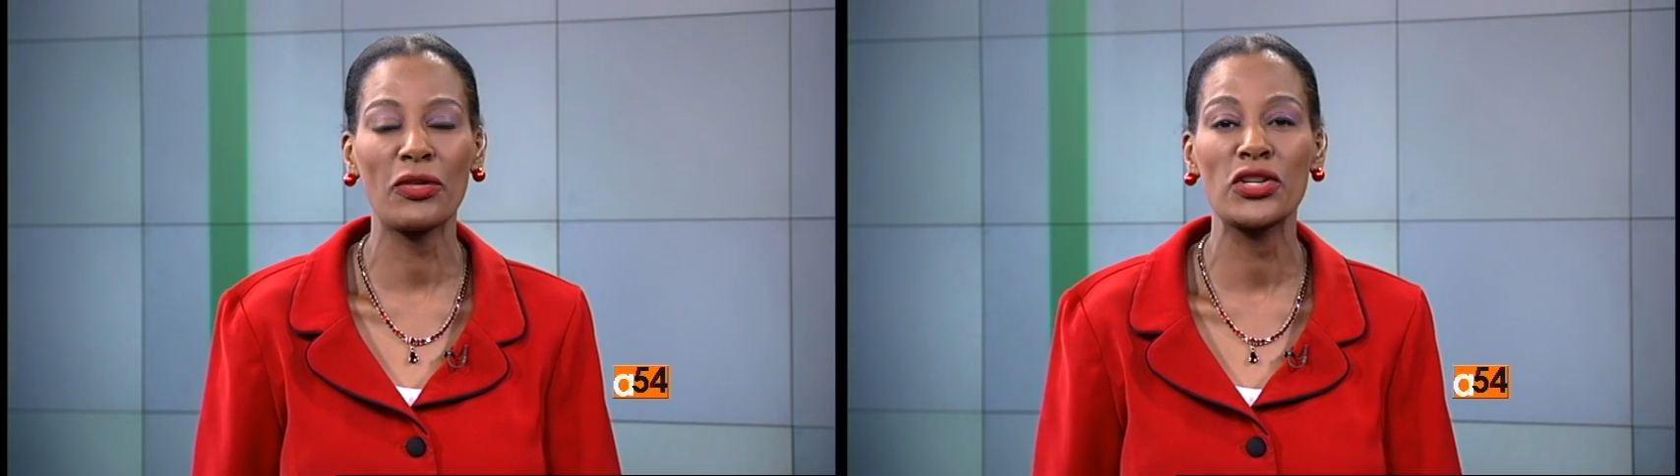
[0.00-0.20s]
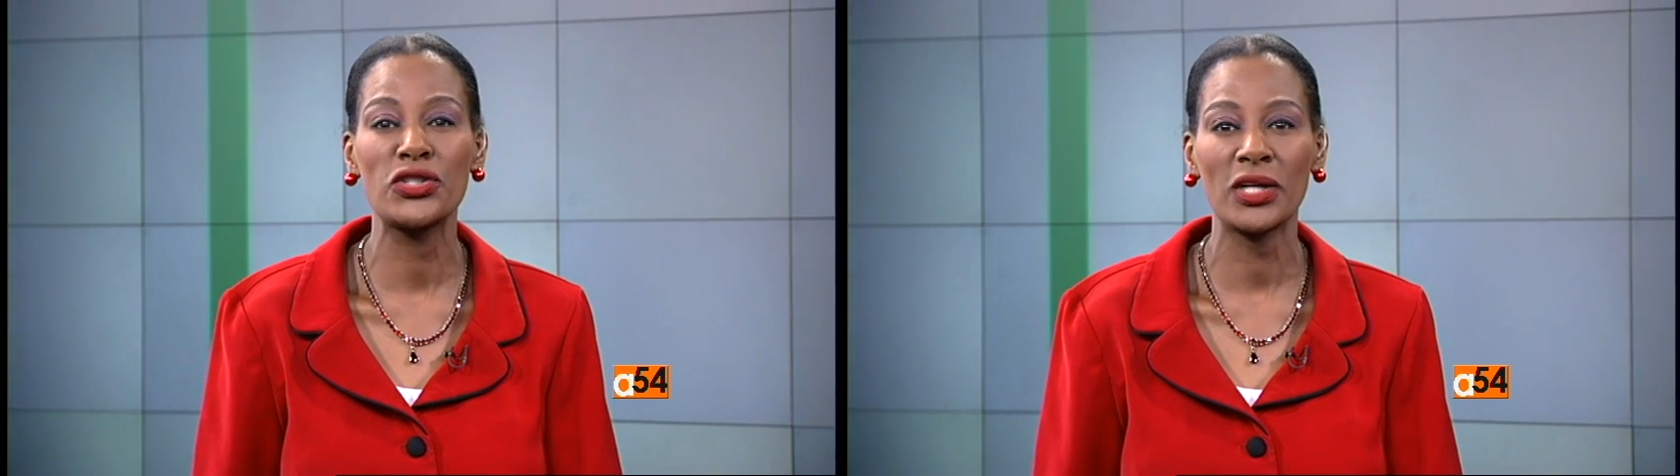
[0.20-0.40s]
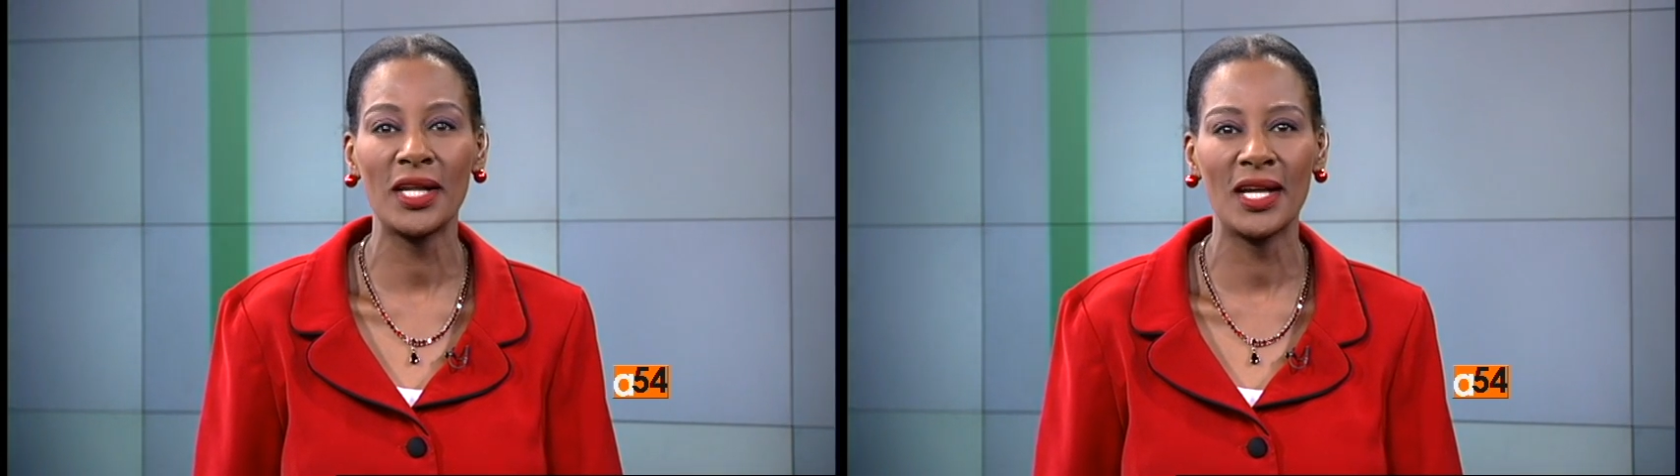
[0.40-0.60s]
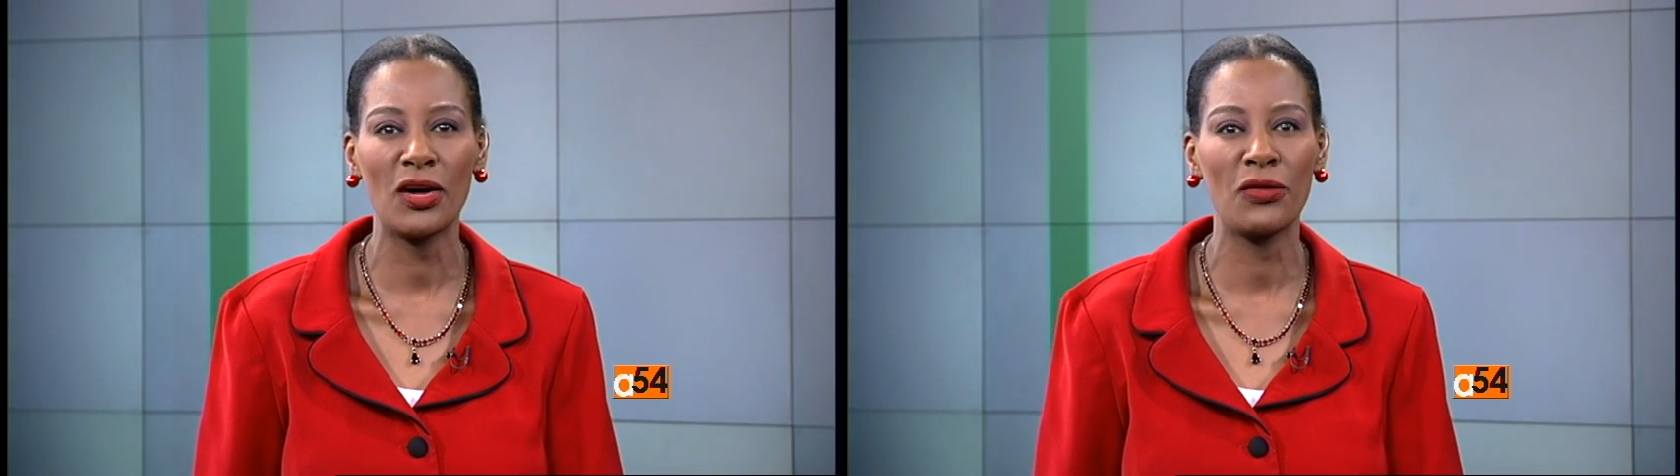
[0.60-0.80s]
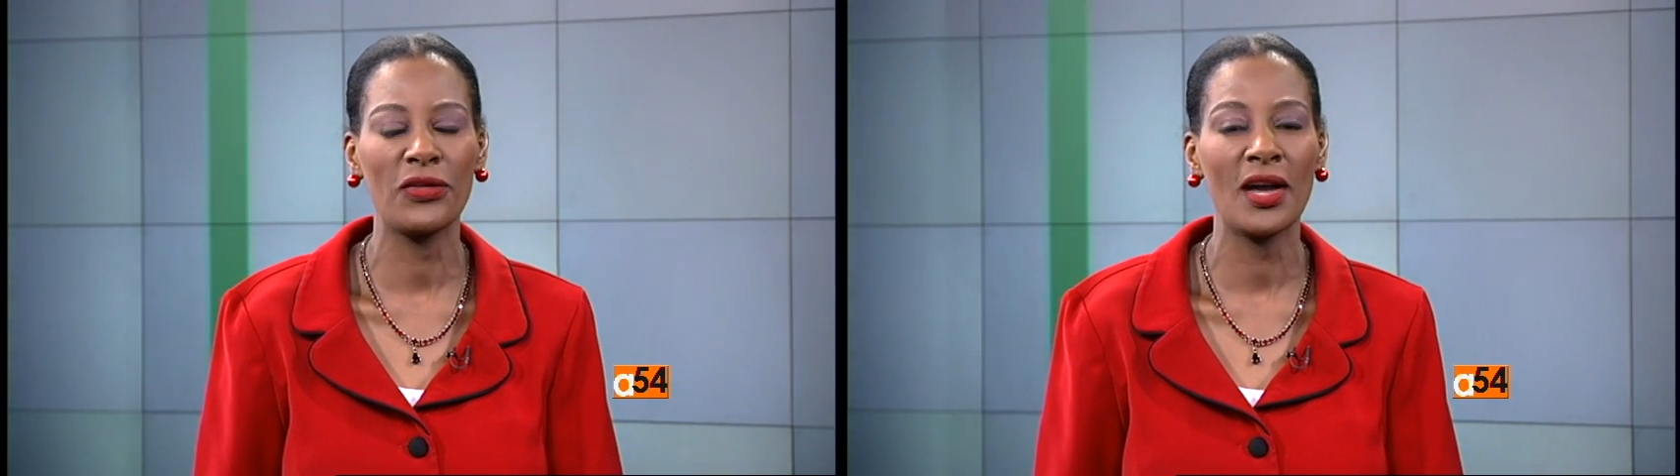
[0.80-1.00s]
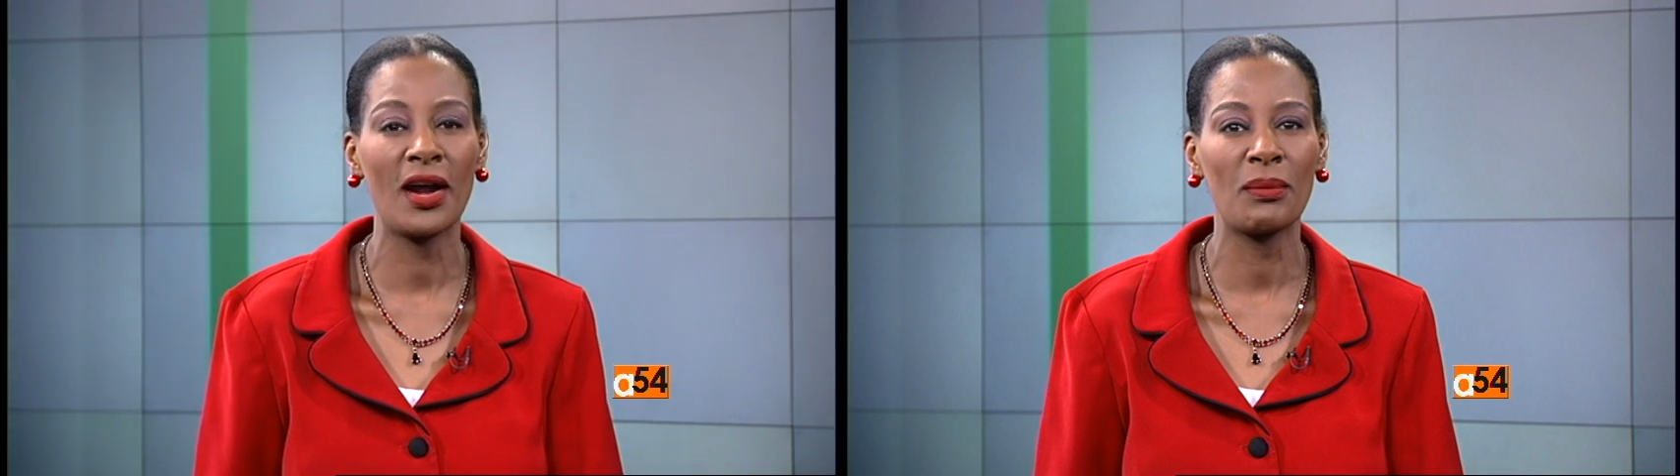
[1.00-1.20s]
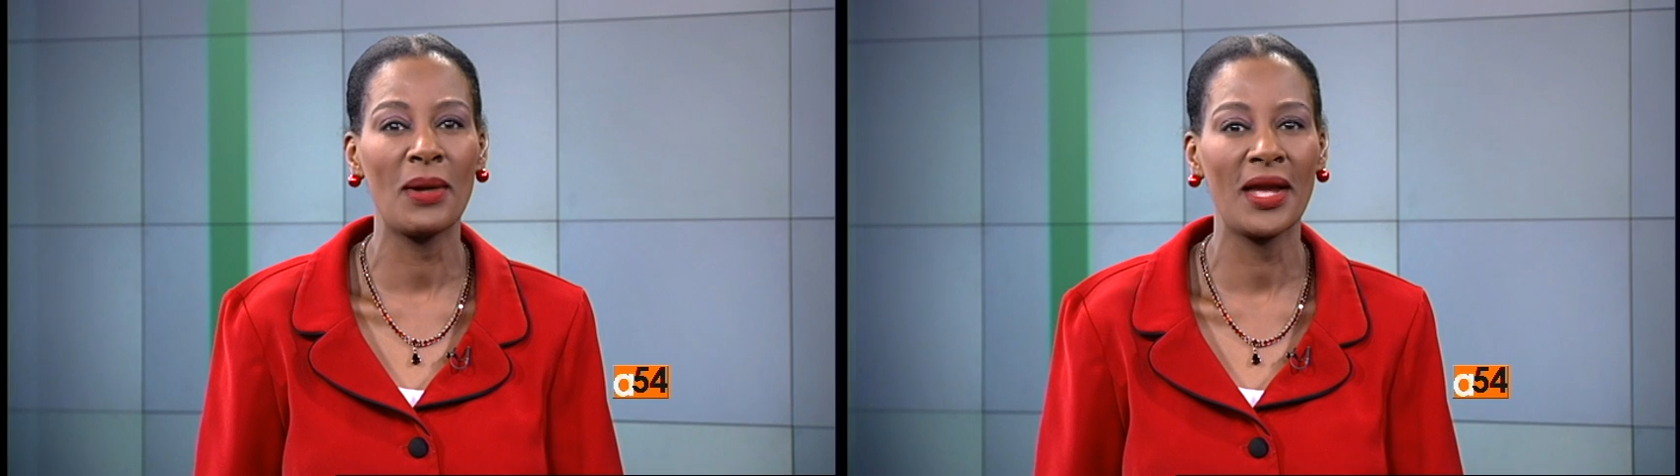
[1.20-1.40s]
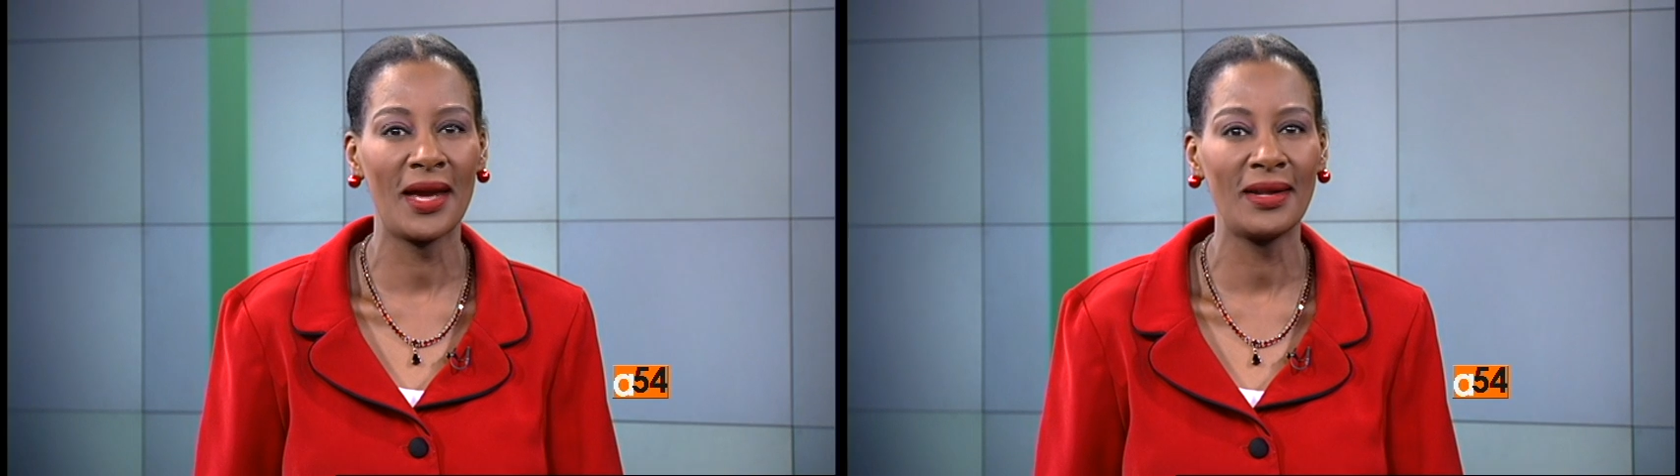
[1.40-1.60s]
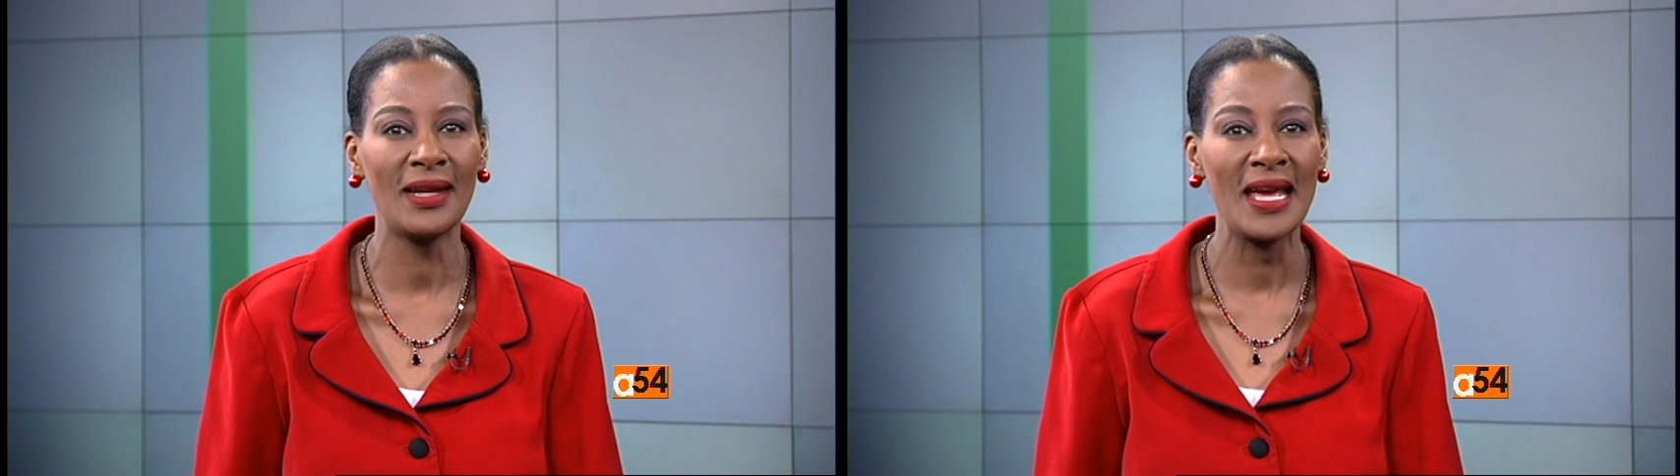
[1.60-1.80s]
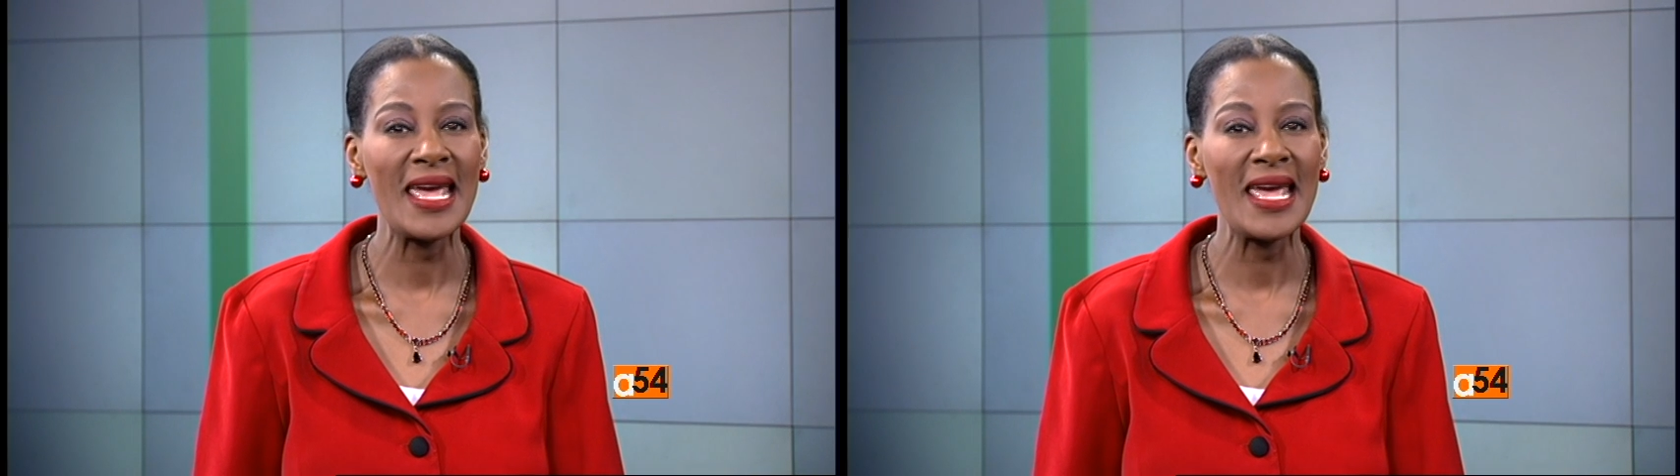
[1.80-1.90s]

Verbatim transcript: the journey of Yar Mayen,